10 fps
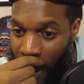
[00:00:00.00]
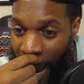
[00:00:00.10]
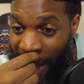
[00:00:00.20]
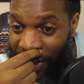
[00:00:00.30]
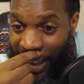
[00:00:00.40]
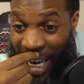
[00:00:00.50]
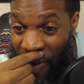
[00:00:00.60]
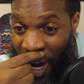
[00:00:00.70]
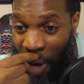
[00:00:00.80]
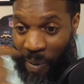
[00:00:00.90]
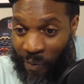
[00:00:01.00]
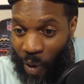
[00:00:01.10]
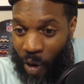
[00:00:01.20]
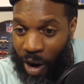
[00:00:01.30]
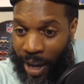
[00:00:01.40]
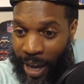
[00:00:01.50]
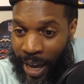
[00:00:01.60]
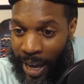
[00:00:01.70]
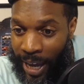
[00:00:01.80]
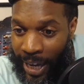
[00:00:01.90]
I haven't seen you in here before.
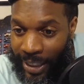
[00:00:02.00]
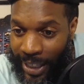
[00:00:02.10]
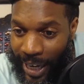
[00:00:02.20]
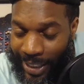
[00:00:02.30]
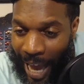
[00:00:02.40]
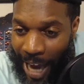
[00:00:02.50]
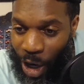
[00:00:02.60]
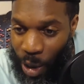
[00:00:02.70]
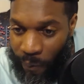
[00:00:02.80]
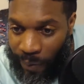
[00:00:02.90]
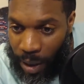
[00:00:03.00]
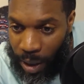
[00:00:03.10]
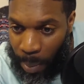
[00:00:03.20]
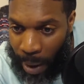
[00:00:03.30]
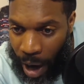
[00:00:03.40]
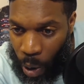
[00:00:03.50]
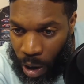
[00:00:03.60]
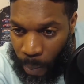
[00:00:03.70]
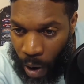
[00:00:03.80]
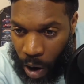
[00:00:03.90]
He says, how do you feel about
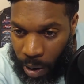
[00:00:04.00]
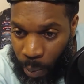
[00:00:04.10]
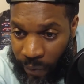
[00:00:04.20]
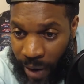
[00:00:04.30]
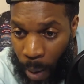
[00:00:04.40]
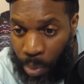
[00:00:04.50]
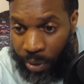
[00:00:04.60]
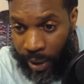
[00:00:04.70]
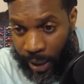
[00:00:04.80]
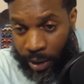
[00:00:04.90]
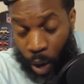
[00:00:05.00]
Kamara without Breeze?